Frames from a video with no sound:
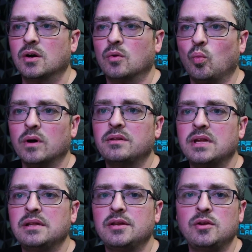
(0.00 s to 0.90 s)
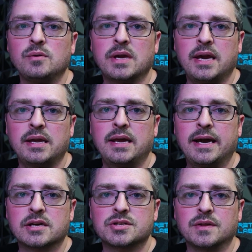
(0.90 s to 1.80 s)
One thing that you can
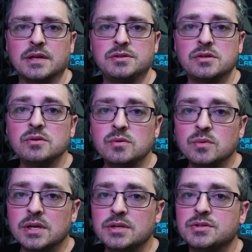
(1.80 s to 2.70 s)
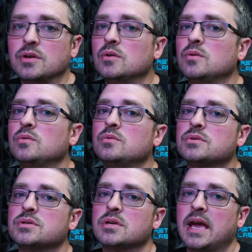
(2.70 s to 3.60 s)
actually do is
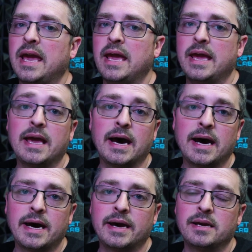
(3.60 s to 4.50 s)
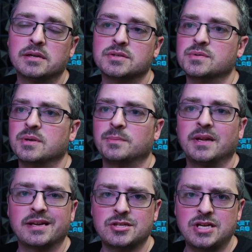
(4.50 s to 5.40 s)
use AI, so something
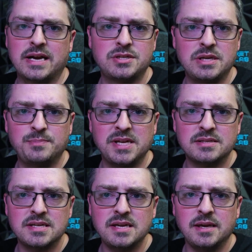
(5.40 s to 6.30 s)
like ChatGPT.